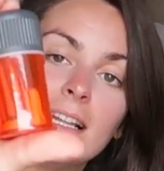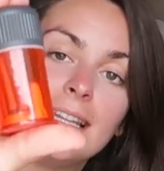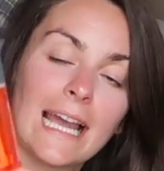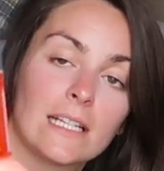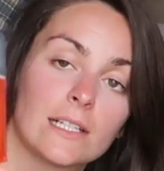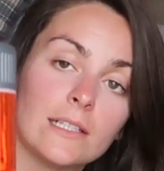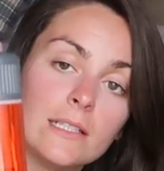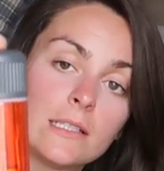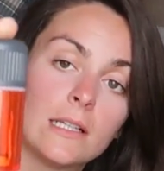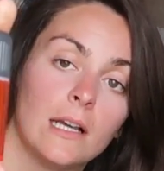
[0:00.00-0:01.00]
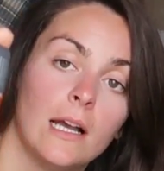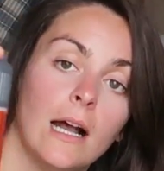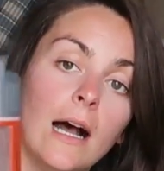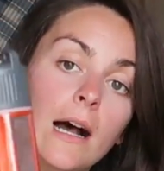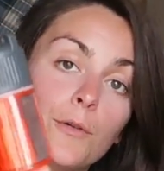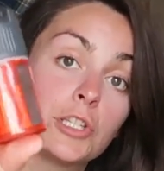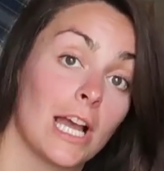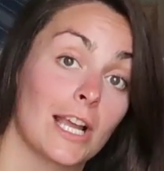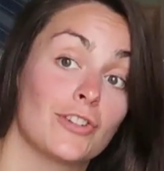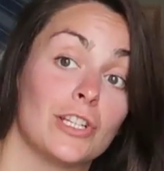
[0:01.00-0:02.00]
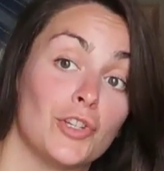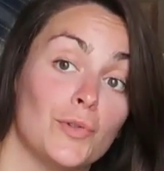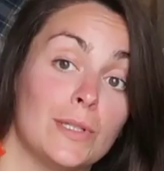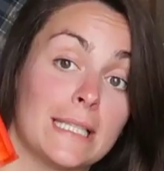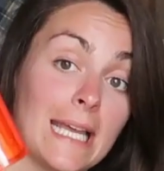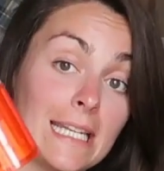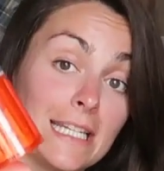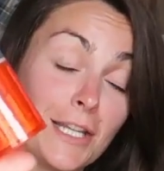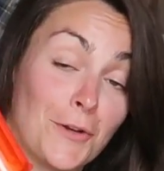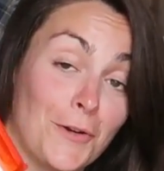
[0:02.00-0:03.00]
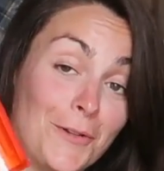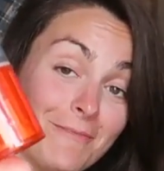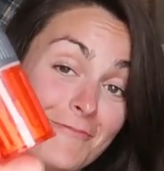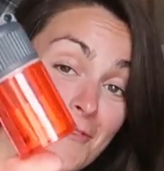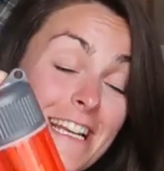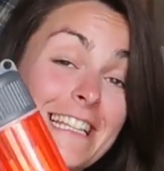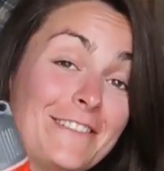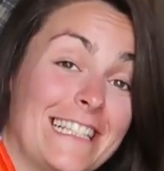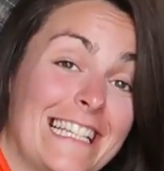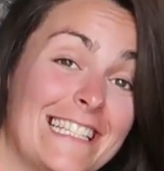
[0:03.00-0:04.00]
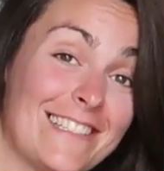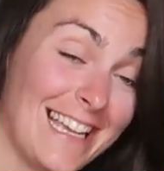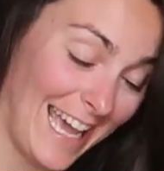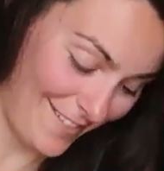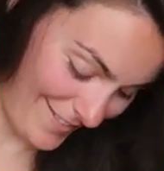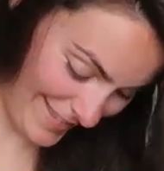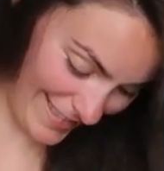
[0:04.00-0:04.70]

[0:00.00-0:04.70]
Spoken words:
lighters, which I actually use, and they're really nice to have.